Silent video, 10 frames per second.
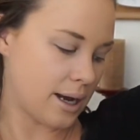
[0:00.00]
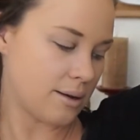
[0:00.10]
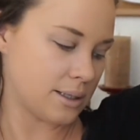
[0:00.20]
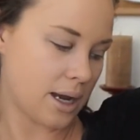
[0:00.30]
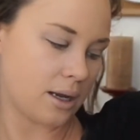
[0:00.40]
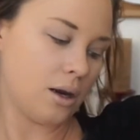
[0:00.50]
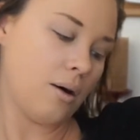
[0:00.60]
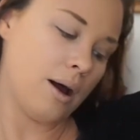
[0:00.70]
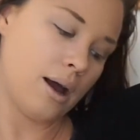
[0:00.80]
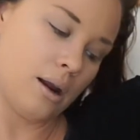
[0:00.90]
day I was like, you
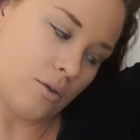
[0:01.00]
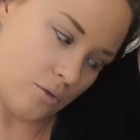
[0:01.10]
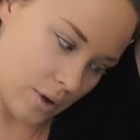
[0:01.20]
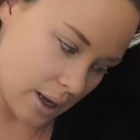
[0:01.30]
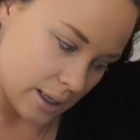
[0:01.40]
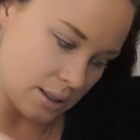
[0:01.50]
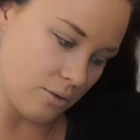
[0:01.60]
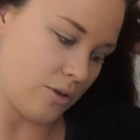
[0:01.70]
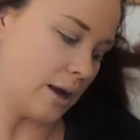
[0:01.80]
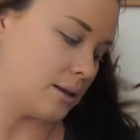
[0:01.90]
know what, if it gets
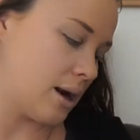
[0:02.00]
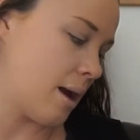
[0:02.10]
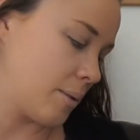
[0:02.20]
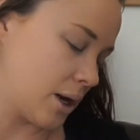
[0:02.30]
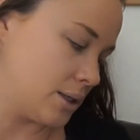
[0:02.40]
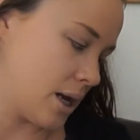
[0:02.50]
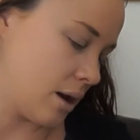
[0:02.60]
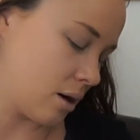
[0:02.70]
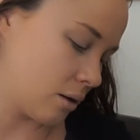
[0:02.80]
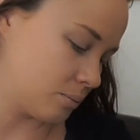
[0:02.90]
infected, I'm gonna
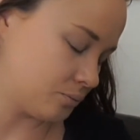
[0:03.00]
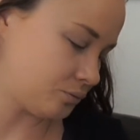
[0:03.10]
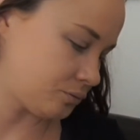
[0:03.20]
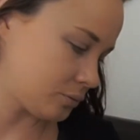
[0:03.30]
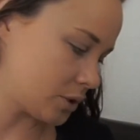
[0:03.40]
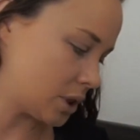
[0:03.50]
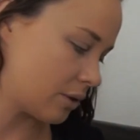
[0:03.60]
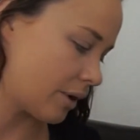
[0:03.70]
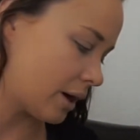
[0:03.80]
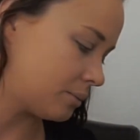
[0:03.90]
take her to
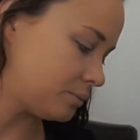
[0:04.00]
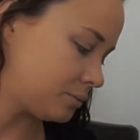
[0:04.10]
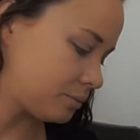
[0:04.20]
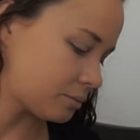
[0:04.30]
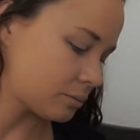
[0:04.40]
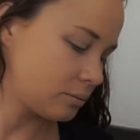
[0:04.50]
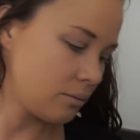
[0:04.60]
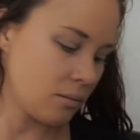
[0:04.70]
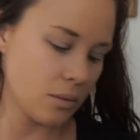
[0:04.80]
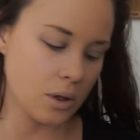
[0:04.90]
the vet.
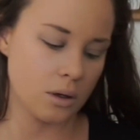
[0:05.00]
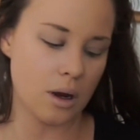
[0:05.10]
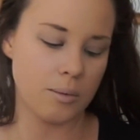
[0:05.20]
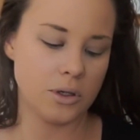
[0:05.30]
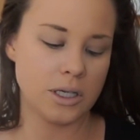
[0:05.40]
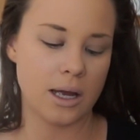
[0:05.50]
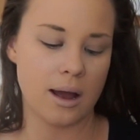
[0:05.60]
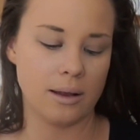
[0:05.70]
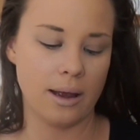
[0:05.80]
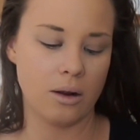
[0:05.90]
I'm using
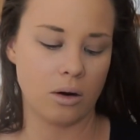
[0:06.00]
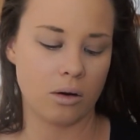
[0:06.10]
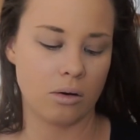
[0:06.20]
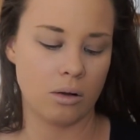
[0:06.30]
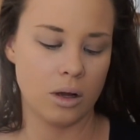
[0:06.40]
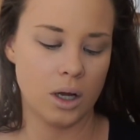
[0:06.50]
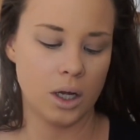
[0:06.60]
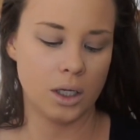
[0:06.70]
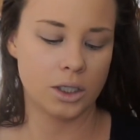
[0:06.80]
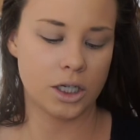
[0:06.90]
LA Girl
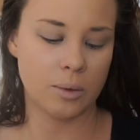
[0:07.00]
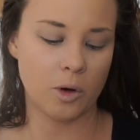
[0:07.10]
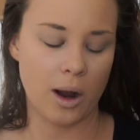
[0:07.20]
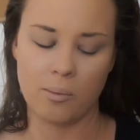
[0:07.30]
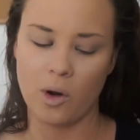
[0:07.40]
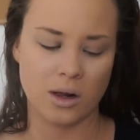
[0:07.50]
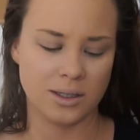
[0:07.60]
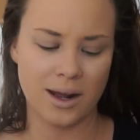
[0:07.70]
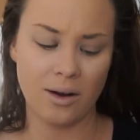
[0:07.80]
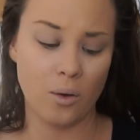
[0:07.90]
Shimmer and Bronze.
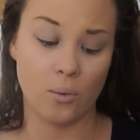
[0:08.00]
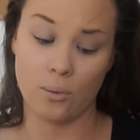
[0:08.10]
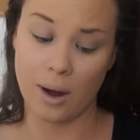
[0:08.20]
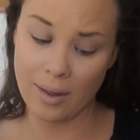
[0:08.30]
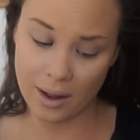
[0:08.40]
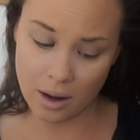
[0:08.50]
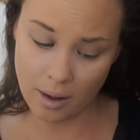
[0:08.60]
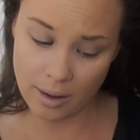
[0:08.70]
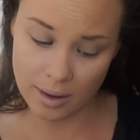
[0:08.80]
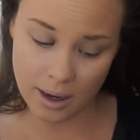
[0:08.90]
I don't know why they
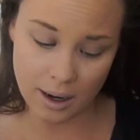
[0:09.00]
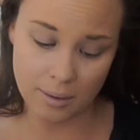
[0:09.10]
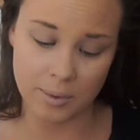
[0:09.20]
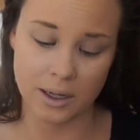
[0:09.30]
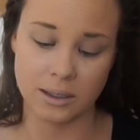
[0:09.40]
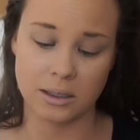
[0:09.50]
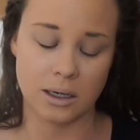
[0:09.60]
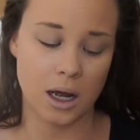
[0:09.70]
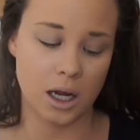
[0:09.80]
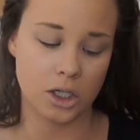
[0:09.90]
call it that, because it's
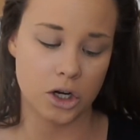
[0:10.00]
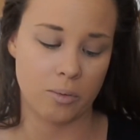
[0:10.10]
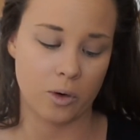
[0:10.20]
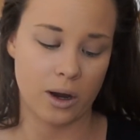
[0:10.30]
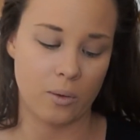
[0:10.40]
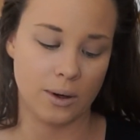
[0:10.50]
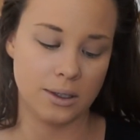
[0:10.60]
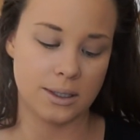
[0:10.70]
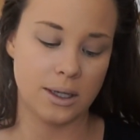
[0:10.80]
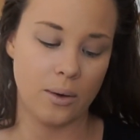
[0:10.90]
not shimmery
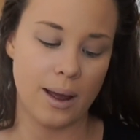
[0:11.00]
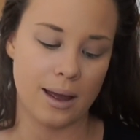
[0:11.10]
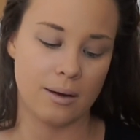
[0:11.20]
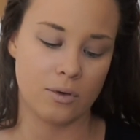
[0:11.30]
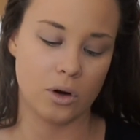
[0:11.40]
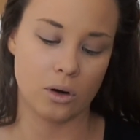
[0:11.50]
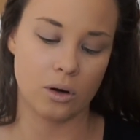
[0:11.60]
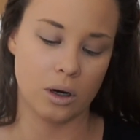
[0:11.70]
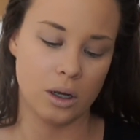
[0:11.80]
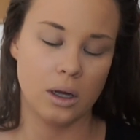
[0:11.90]

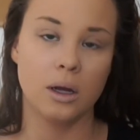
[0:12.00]
whatsoever.